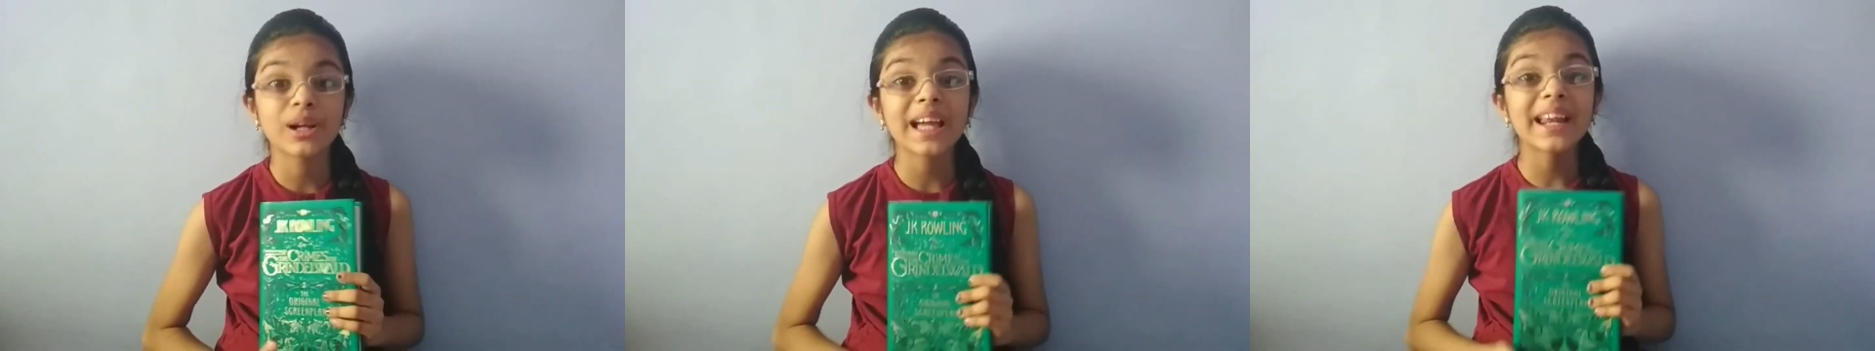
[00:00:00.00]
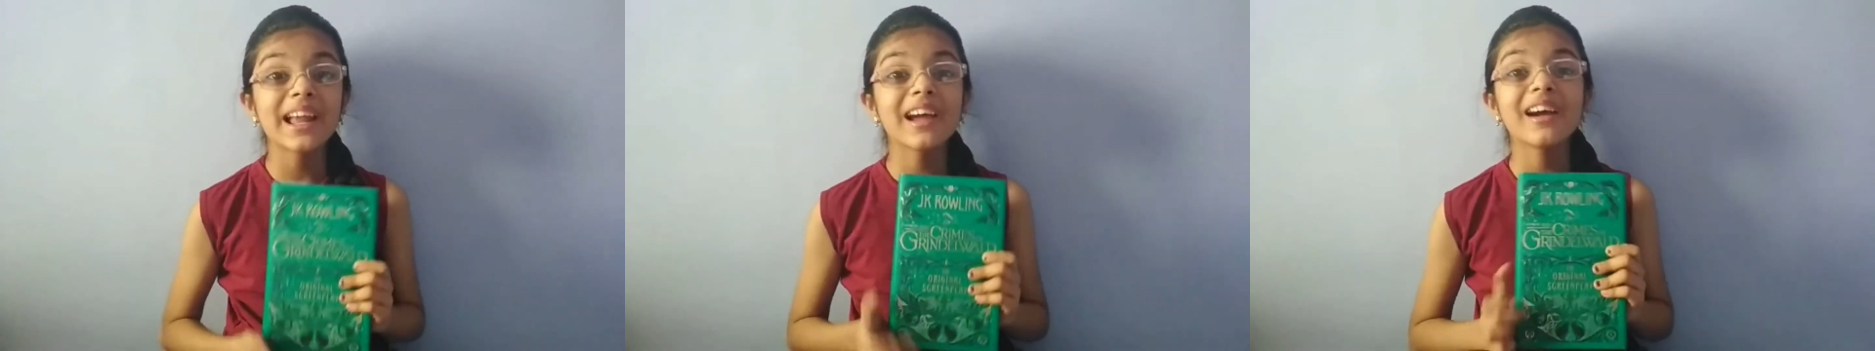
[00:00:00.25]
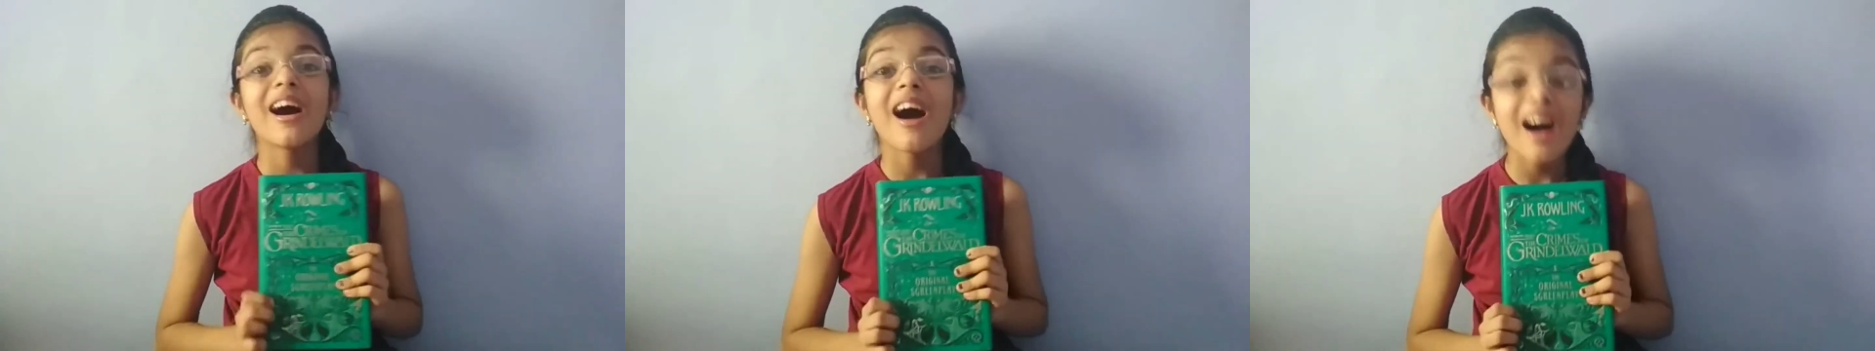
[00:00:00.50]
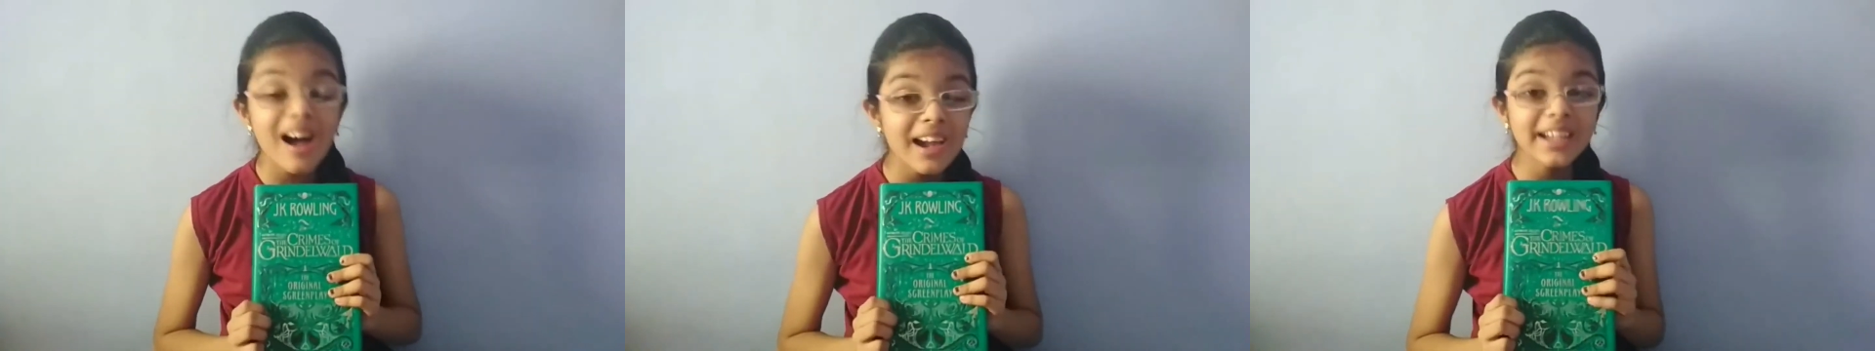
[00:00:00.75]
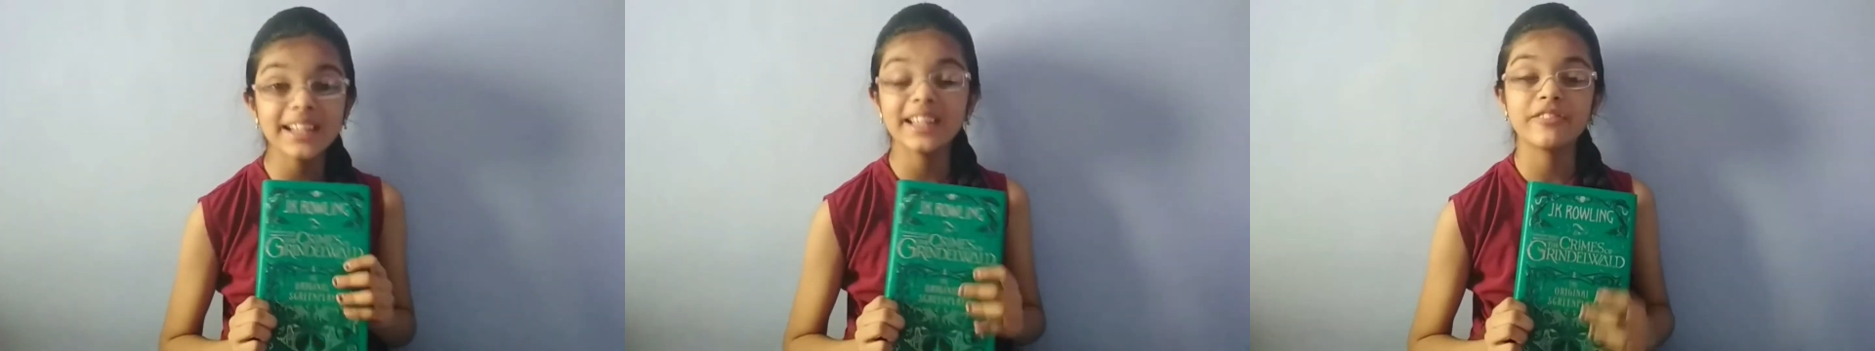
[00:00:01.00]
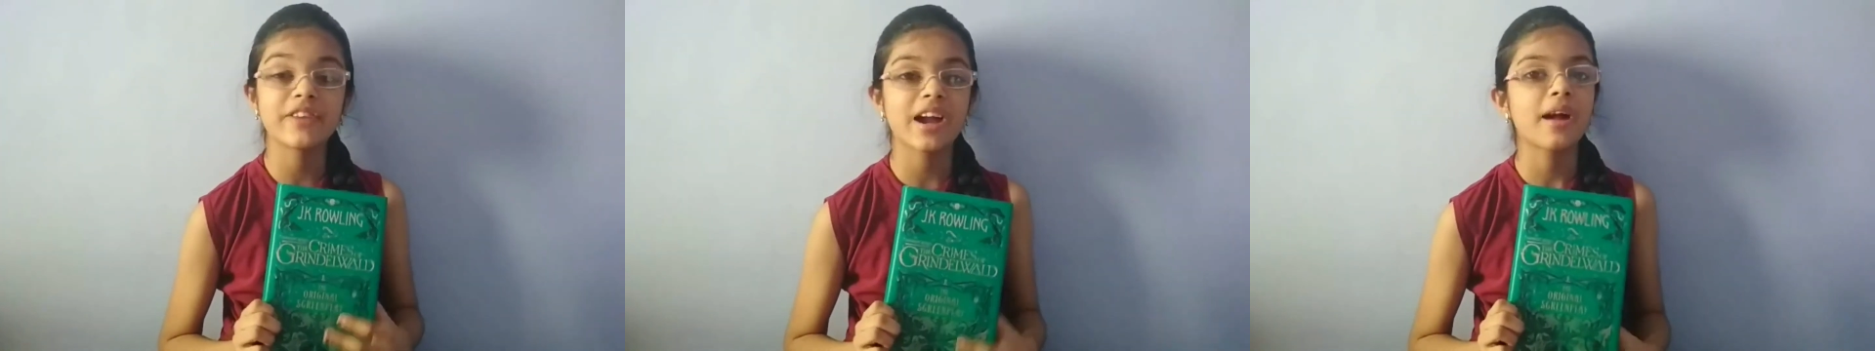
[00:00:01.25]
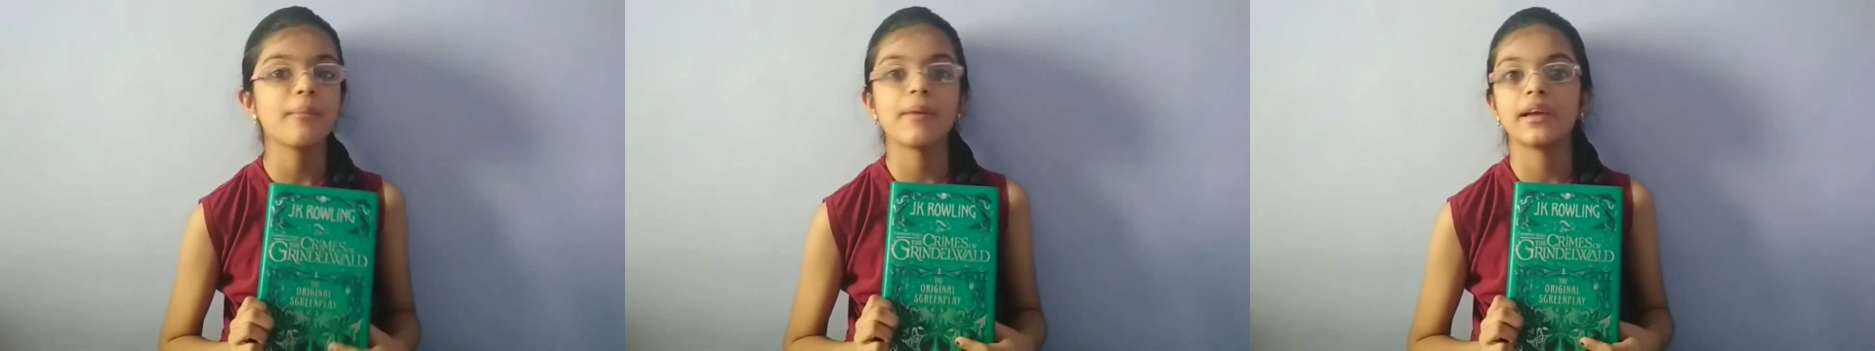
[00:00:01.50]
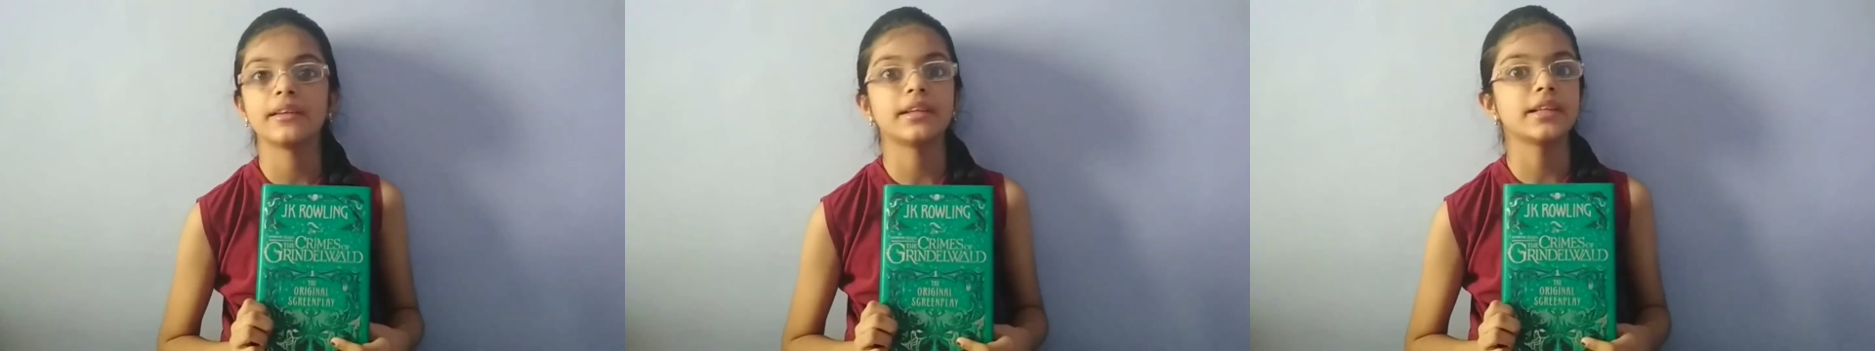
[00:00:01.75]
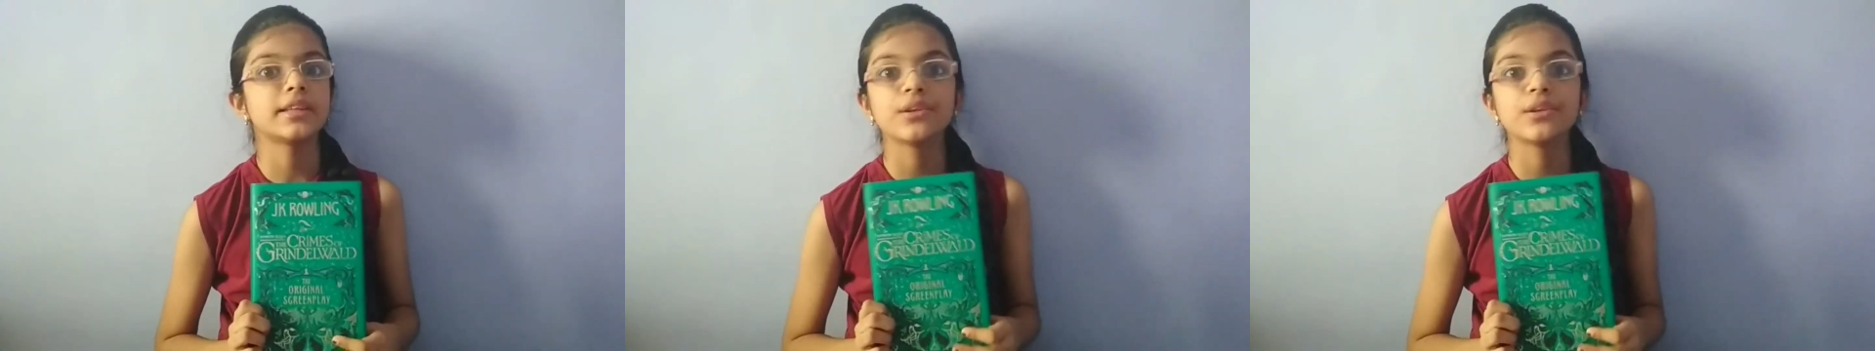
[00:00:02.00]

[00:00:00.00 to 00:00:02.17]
and I highly recommend it